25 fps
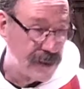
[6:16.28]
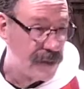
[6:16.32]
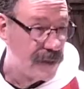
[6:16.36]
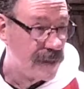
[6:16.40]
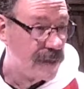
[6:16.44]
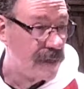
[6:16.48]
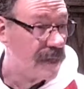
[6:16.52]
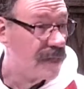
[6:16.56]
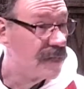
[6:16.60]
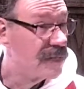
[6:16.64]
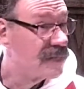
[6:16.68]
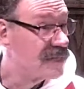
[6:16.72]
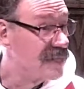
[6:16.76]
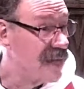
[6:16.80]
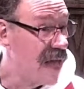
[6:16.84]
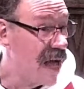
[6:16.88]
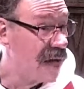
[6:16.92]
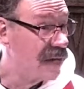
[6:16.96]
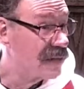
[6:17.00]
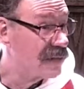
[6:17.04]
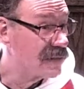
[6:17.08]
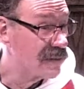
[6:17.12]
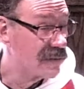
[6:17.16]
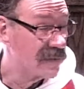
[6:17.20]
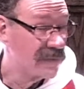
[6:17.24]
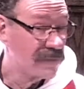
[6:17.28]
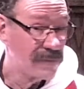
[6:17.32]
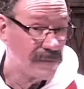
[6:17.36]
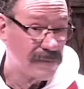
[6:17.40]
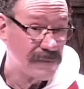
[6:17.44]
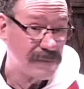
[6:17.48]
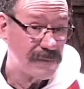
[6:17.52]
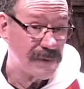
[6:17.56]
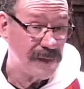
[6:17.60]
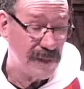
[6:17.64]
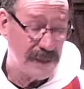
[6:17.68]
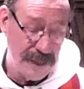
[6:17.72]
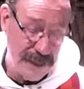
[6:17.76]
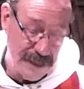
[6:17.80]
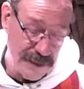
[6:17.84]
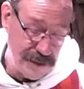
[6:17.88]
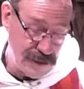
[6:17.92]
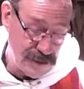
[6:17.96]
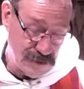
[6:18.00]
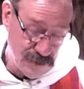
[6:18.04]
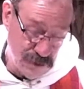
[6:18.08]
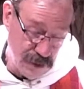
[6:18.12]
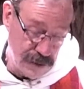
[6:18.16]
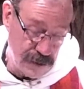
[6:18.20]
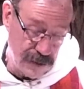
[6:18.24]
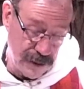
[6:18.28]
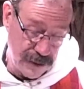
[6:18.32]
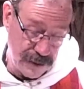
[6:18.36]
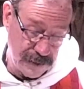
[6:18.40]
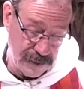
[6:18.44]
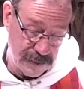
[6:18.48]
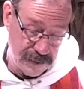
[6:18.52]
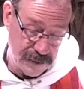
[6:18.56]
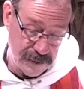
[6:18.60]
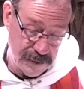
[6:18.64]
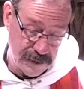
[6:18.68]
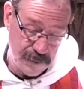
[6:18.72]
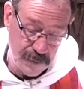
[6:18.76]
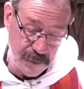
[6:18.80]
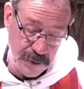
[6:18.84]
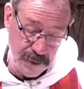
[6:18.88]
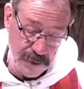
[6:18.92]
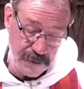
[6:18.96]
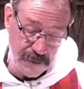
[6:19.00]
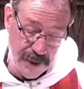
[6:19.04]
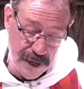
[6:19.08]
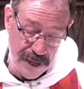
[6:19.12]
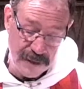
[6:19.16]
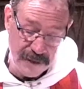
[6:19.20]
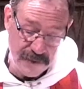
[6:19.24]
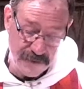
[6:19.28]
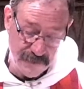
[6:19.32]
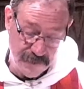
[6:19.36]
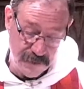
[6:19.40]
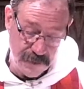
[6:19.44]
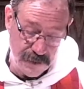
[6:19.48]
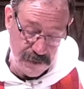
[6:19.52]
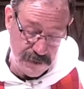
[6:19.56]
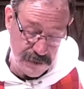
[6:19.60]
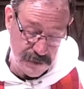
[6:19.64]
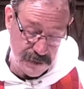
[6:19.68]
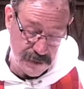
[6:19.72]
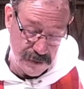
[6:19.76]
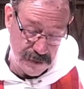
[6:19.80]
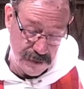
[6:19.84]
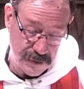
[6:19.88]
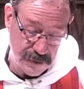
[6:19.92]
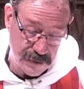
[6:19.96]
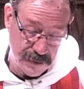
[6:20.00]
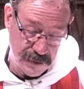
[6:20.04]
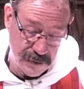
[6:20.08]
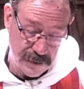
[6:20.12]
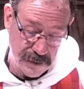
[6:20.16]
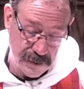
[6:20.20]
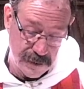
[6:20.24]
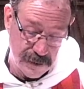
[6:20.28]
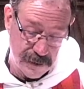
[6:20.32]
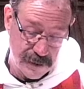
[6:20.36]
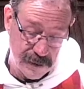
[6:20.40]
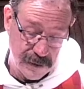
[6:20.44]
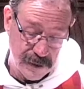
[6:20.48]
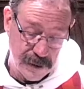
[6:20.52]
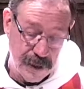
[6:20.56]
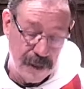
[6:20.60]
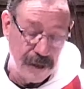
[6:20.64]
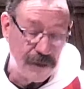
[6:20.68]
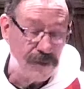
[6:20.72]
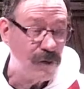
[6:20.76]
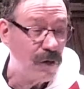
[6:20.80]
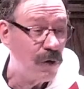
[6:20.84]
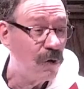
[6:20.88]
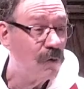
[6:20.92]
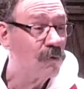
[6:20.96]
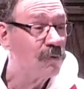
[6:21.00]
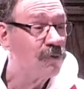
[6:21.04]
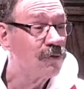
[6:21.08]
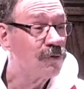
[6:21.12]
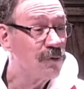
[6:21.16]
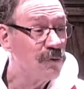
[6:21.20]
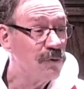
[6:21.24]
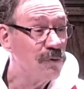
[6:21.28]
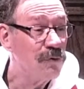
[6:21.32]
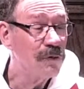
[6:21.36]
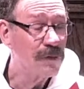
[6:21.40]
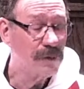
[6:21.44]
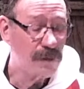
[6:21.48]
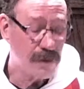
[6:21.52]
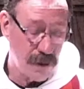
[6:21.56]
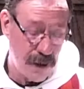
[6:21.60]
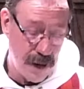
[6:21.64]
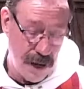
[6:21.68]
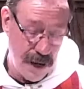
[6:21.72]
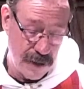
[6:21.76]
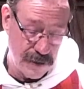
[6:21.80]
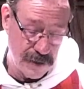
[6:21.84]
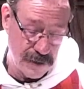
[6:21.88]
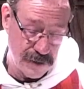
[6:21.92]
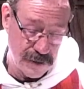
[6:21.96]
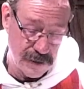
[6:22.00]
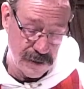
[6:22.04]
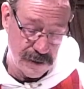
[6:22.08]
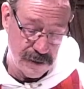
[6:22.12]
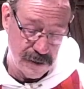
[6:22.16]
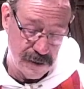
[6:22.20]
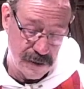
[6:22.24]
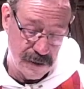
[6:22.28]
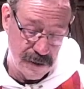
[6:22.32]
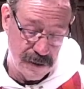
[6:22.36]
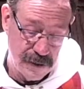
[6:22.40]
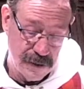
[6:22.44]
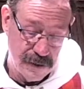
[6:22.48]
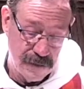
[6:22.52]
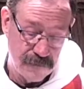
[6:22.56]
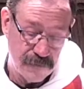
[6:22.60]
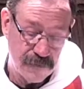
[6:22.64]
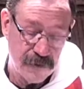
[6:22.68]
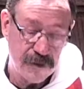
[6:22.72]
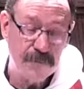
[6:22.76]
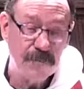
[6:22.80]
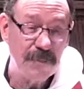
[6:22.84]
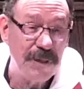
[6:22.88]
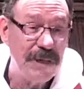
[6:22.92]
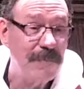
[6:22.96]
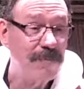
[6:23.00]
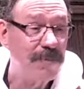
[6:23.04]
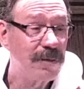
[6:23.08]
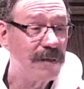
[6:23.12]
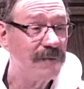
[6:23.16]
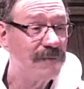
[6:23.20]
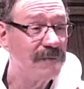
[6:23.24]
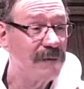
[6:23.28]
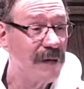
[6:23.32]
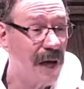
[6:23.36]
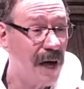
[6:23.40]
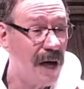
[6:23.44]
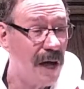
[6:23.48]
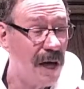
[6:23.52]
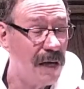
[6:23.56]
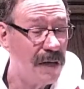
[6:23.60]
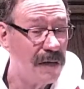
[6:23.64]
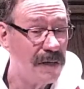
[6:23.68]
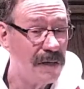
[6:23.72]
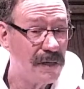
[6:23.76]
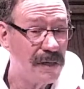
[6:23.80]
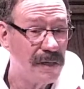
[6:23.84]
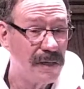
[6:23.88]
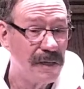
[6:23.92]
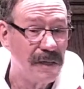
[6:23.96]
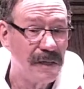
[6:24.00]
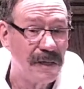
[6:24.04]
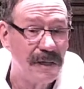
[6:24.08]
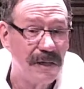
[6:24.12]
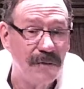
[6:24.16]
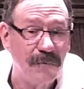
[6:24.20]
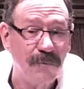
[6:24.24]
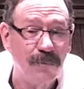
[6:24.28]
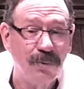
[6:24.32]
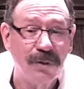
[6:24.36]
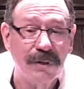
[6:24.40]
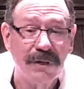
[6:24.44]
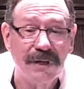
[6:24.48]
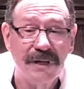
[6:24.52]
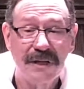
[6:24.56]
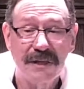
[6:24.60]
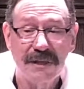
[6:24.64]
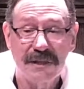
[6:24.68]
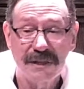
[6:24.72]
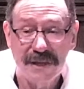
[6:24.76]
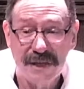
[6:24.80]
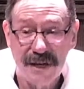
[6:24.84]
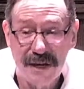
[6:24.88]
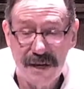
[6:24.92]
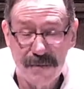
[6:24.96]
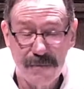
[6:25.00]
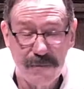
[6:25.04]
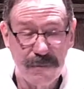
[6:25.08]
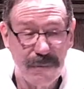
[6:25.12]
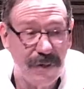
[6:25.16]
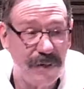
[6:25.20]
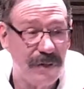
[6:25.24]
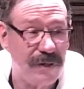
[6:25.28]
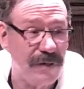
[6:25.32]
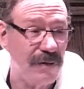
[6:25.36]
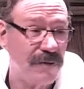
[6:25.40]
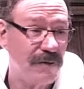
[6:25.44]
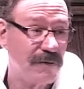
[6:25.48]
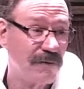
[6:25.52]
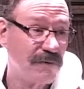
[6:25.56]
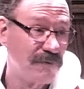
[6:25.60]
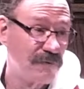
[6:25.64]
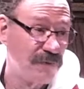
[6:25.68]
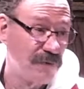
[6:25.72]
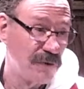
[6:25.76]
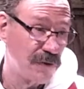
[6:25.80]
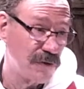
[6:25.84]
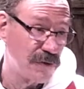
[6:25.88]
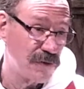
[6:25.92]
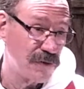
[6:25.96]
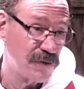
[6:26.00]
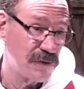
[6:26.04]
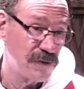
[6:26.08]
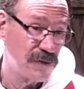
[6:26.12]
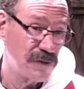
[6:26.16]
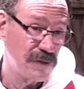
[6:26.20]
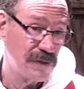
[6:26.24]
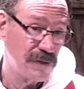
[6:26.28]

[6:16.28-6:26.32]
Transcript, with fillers: It is not an easy journey to put Christ first and go to the cross for the people of God, putting them first.